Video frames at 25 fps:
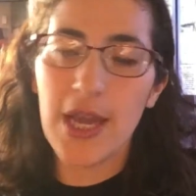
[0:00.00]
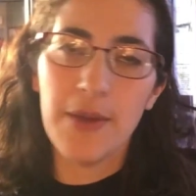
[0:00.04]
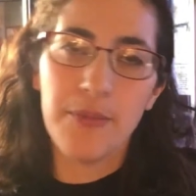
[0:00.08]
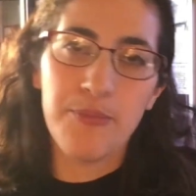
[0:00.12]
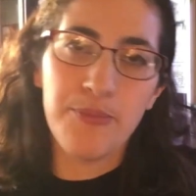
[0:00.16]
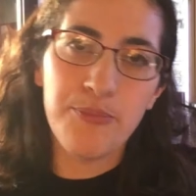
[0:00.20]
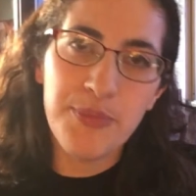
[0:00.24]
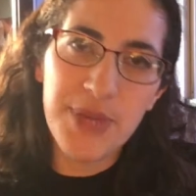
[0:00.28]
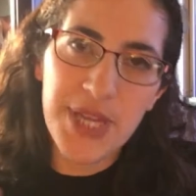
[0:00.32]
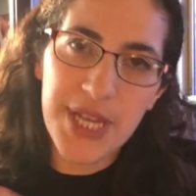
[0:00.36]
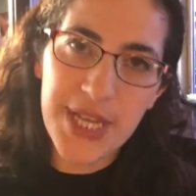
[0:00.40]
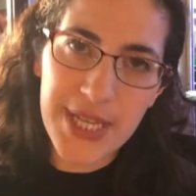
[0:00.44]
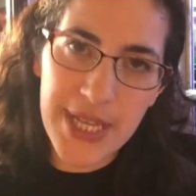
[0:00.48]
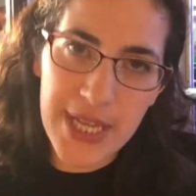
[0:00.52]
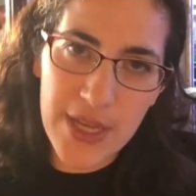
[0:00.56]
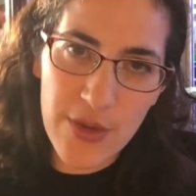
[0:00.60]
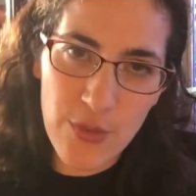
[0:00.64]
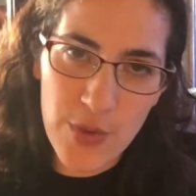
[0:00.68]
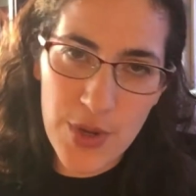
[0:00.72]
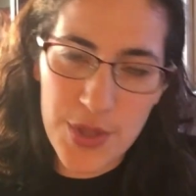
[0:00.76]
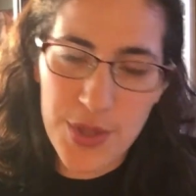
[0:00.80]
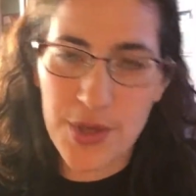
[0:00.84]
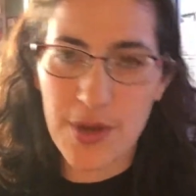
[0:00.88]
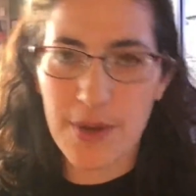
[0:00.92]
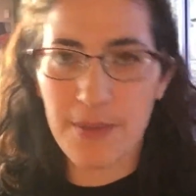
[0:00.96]
meeting
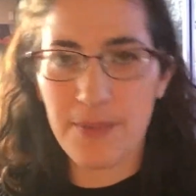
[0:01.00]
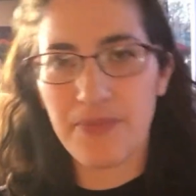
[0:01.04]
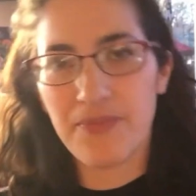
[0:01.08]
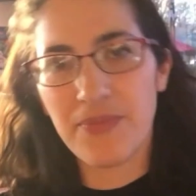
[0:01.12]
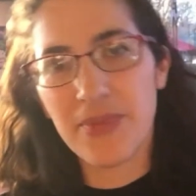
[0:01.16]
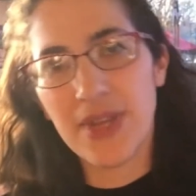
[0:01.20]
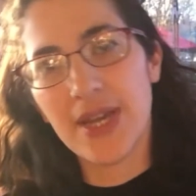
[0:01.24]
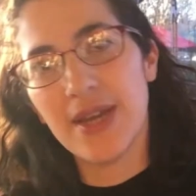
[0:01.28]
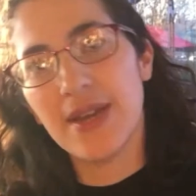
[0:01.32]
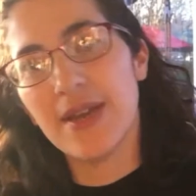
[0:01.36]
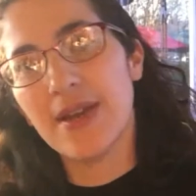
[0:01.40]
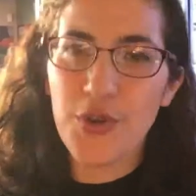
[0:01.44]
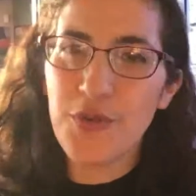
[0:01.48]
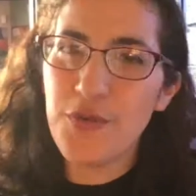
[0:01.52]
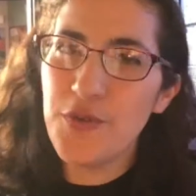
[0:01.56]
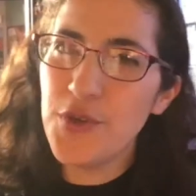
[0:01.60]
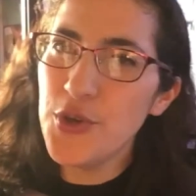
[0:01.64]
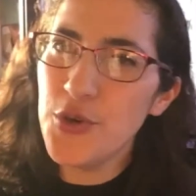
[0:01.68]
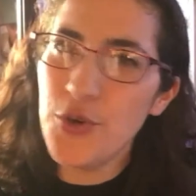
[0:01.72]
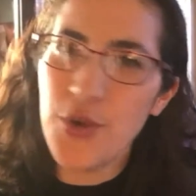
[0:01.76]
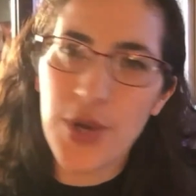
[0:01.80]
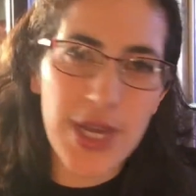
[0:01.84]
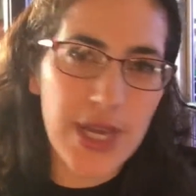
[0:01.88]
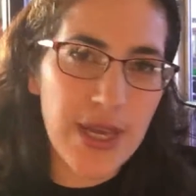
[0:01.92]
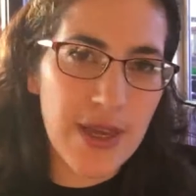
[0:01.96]
with them,
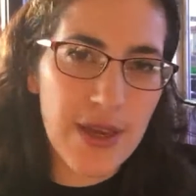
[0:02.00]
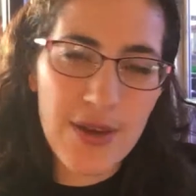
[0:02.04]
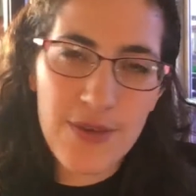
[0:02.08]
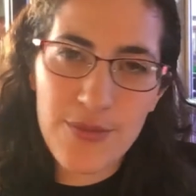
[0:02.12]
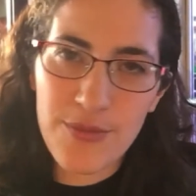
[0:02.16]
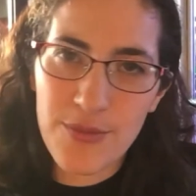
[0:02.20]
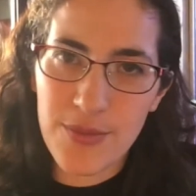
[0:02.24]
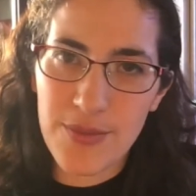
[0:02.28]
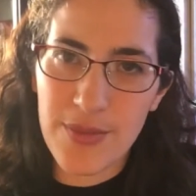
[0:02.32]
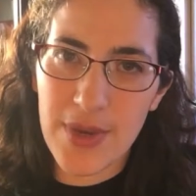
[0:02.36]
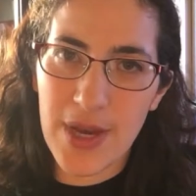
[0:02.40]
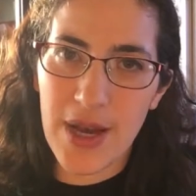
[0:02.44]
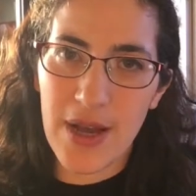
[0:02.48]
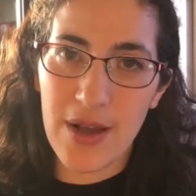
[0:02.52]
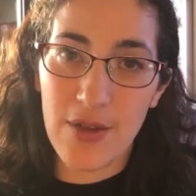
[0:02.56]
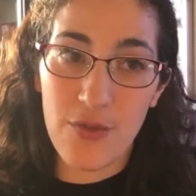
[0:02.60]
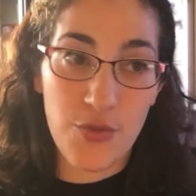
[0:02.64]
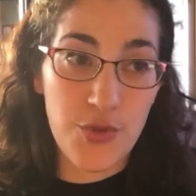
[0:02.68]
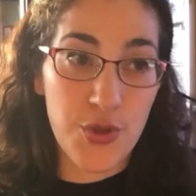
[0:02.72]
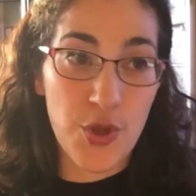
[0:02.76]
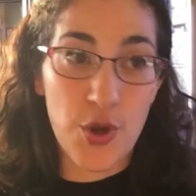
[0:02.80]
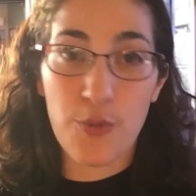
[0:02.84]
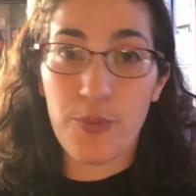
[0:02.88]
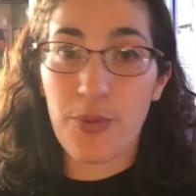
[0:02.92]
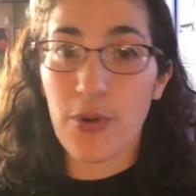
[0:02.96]
reviewing uh,
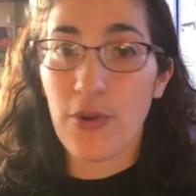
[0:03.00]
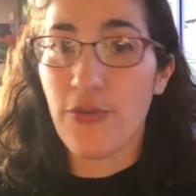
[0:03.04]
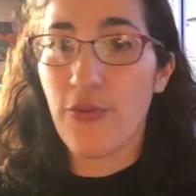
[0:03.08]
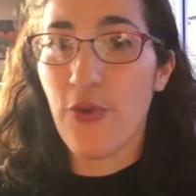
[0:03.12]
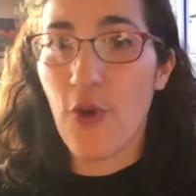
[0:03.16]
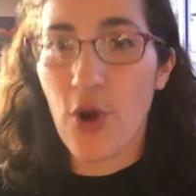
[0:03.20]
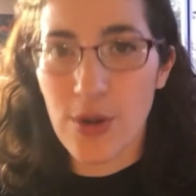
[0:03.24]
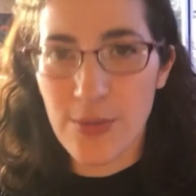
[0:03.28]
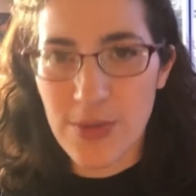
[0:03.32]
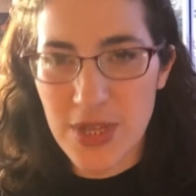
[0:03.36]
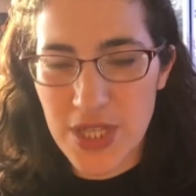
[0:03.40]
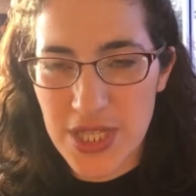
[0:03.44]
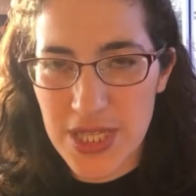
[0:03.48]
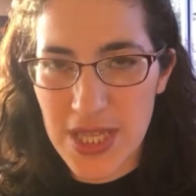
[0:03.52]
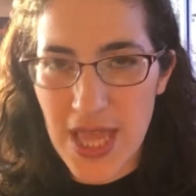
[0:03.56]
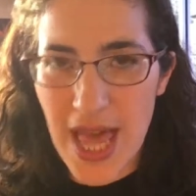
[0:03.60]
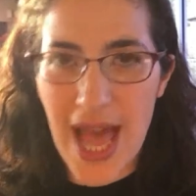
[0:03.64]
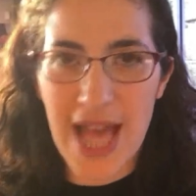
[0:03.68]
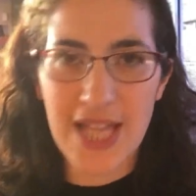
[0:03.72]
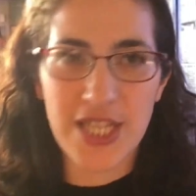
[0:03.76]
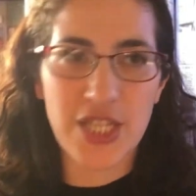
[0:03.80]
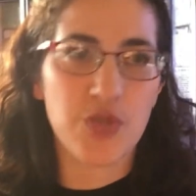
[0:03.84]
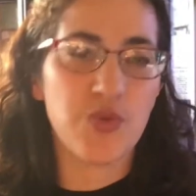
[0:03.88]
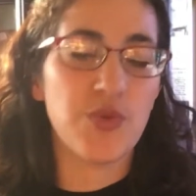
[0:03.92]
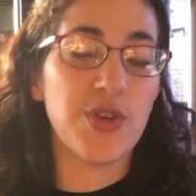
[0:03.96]
their performance
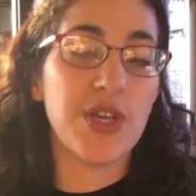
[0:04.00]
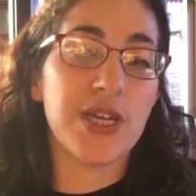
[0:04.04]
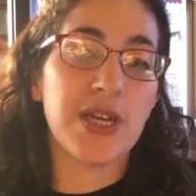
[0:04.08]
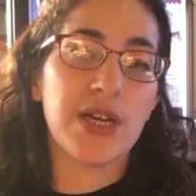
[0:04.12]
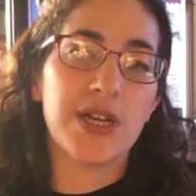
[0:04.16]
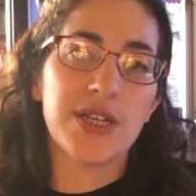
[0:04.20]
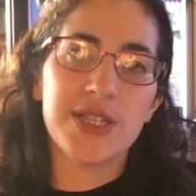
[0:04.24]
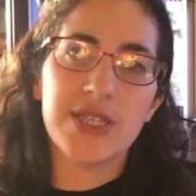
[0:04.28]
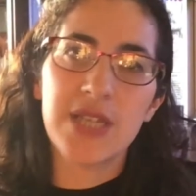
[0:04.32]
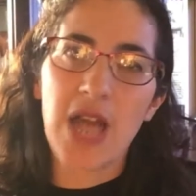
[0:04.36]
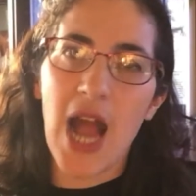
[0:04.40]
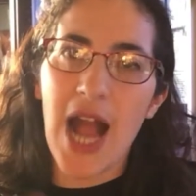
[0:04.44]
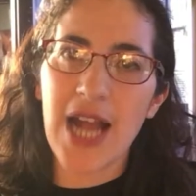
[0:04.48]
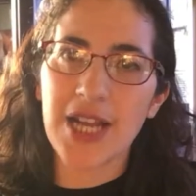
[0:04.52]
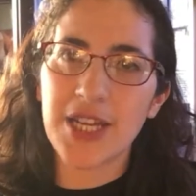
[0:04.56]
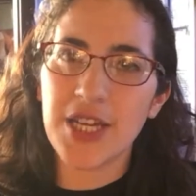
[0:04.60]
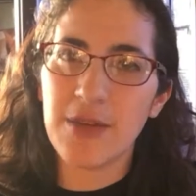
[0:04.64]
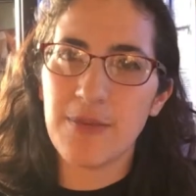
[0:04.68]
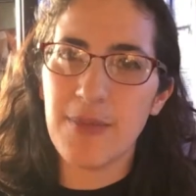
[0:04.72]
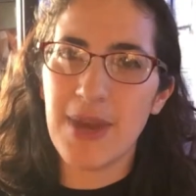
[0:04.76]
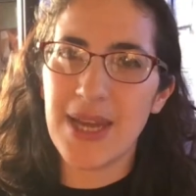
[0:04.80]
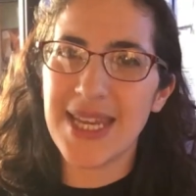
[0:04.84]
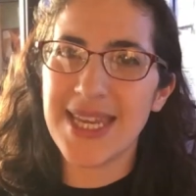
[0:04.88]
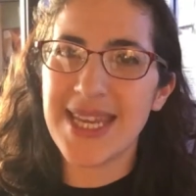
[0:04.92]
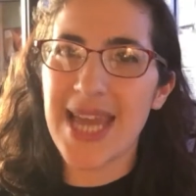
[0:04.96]
last week,
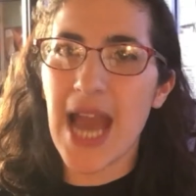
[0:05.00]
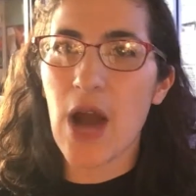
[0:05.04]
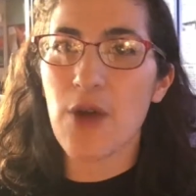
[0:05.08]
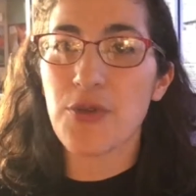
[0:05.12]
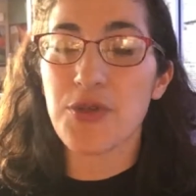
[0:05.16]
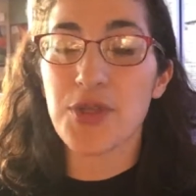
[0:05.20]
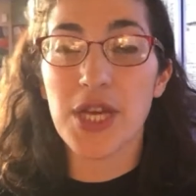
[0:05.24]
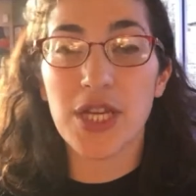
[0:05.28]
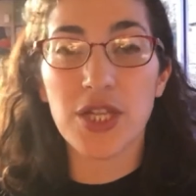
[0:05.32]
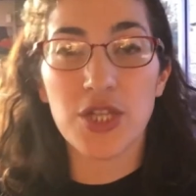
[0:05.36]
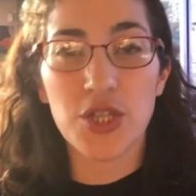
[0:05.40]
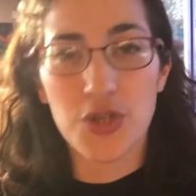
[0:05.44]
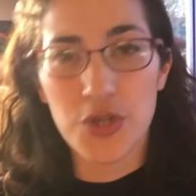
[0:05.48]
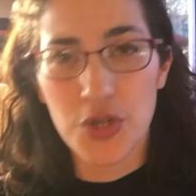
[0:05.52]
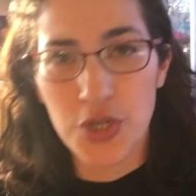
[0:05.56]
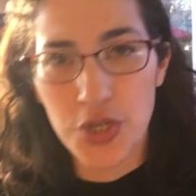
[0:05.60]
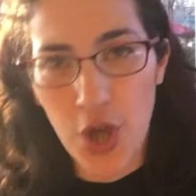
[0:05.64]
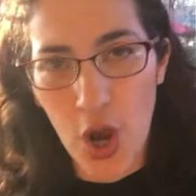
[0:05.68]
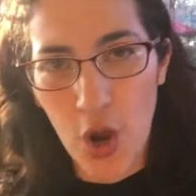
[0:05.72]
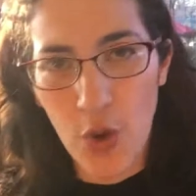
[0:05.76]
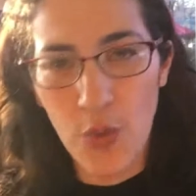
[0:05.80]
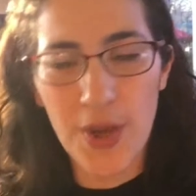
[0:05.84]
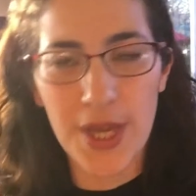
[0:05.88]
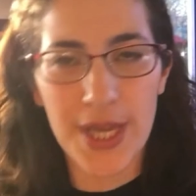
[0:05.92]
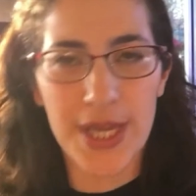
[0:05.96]
documenting how things are
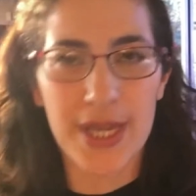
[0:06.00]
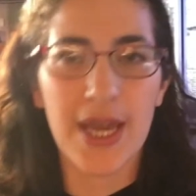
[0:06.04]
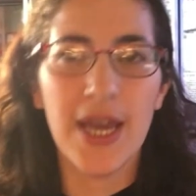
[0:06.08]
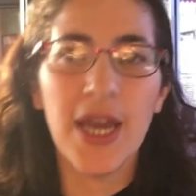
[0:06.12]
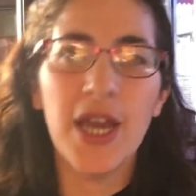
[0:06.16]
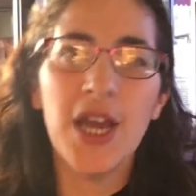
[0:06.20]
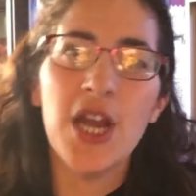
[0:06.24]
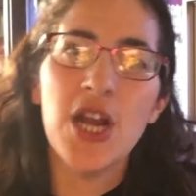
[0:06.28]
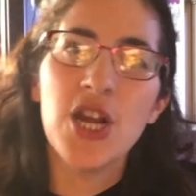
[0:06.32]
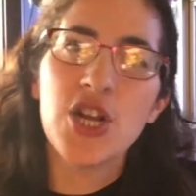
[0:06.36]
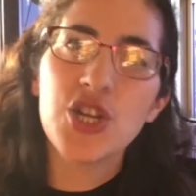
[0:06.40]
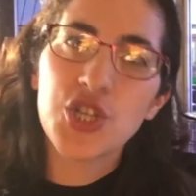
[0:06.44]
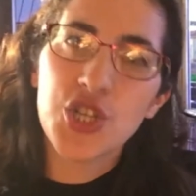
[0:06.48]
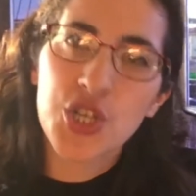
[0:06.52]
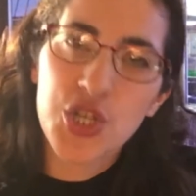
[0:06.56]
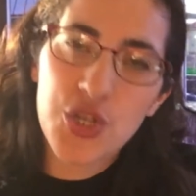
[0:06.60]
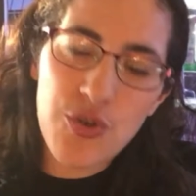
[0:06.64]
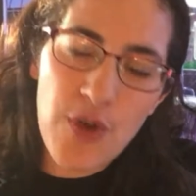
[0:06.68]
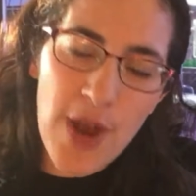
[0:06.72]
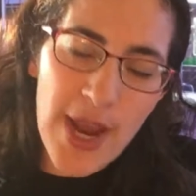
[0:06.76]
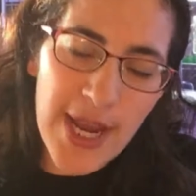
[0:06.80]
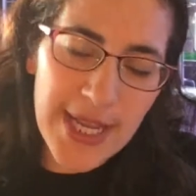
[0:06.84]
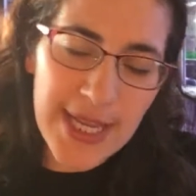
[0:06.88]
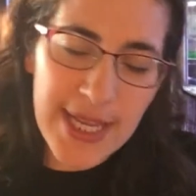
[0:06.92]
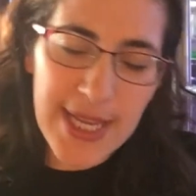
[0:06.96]
going,
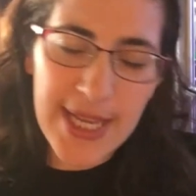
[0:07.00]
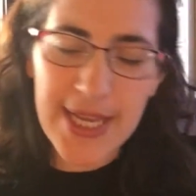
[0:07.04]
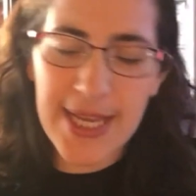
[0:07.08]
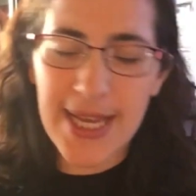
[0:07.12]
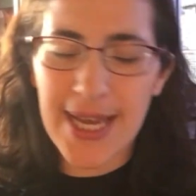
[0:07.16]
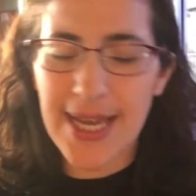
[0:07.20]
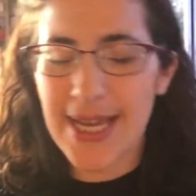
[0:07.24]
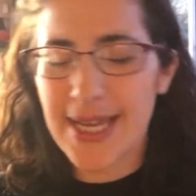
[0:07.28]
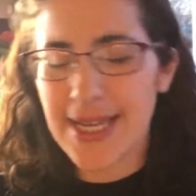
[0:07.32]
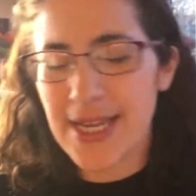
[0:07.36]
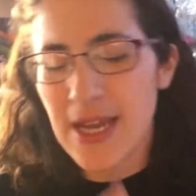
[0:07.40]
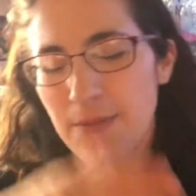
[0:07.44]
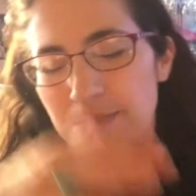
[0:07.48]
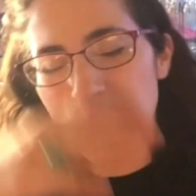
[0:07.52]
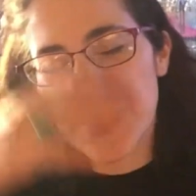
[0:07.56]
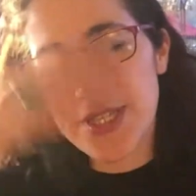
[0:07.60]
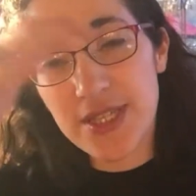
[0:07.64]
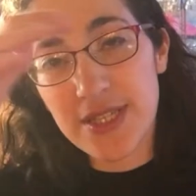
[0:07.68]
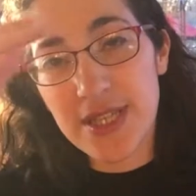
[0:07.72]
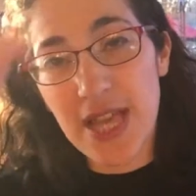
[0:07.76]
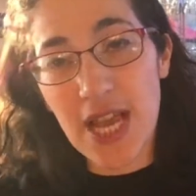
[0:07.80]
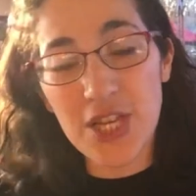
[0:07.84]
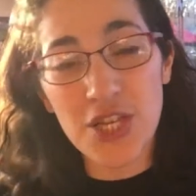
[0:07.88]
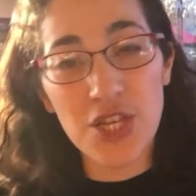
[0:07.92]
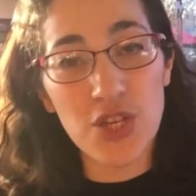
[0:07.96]
training and
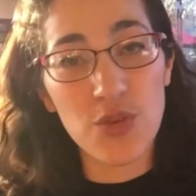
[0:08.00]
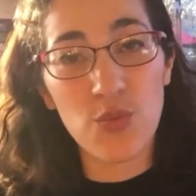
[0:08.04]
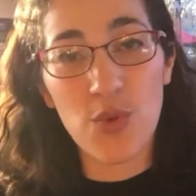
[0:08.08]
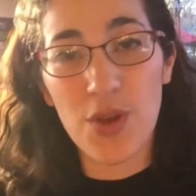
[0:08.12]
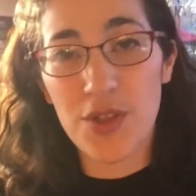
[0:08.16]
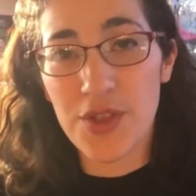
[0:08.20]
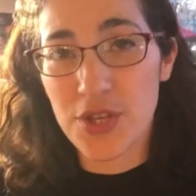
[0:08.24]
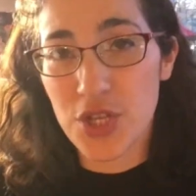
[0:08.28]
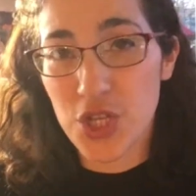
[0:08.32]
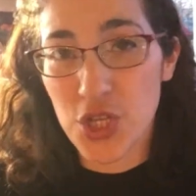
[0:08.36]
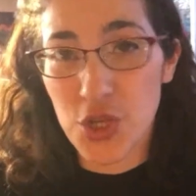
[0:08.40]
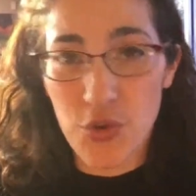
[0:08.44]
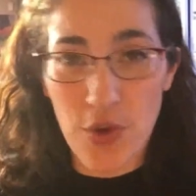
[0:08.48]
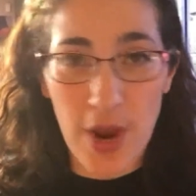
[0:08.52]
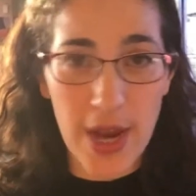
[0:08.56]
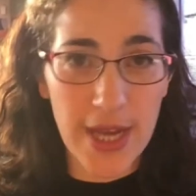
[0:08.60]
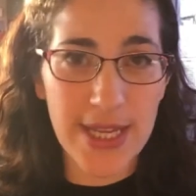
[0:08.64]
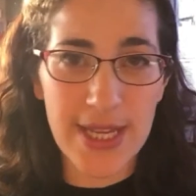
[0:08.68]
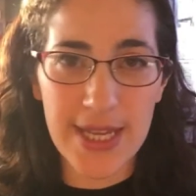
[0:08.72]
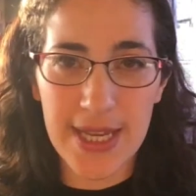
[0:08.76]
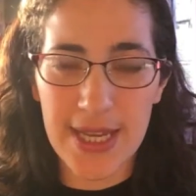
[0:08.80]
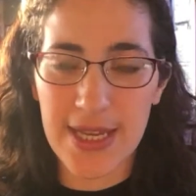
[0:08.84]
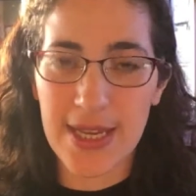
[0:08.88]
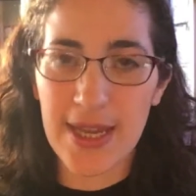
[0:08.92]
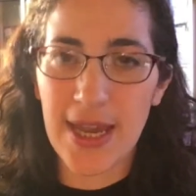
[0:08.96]
obsession with
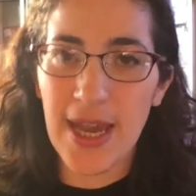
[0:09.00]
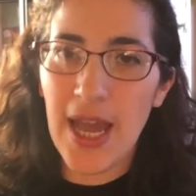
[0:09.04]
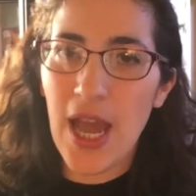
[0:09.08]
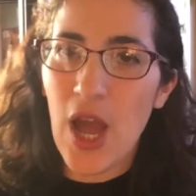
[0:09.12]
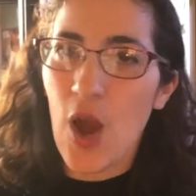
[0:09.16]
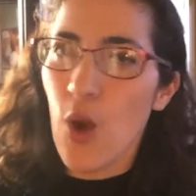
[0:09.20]
training.